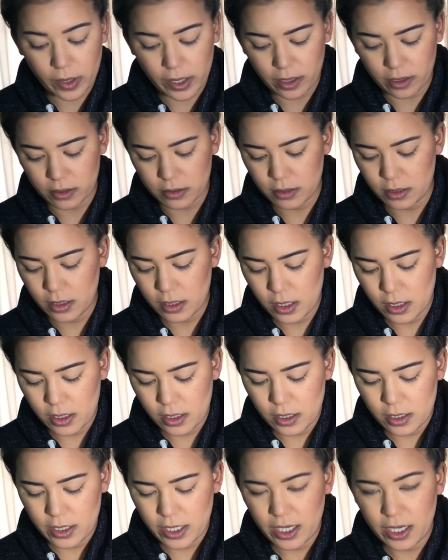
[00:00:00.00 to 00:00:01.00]
well,
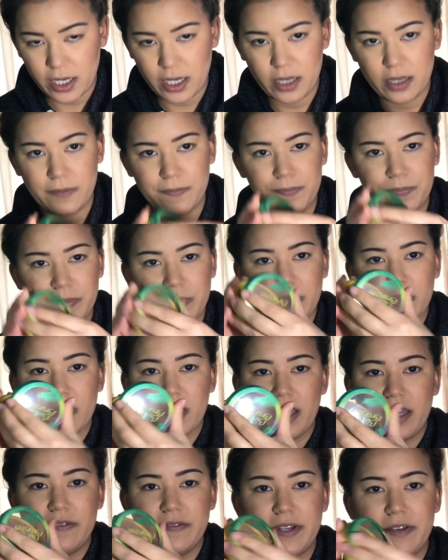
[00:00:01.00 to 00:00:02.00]
and
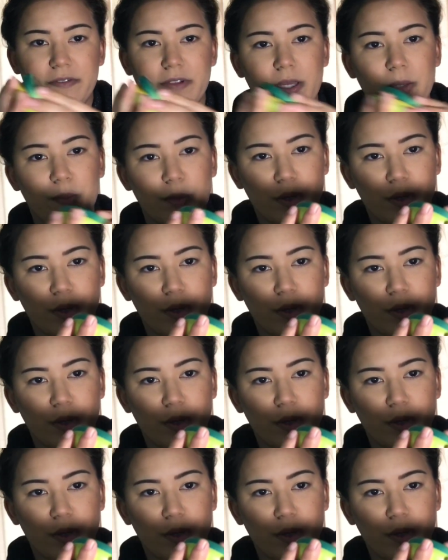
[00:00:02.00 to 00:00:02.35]
I've definitely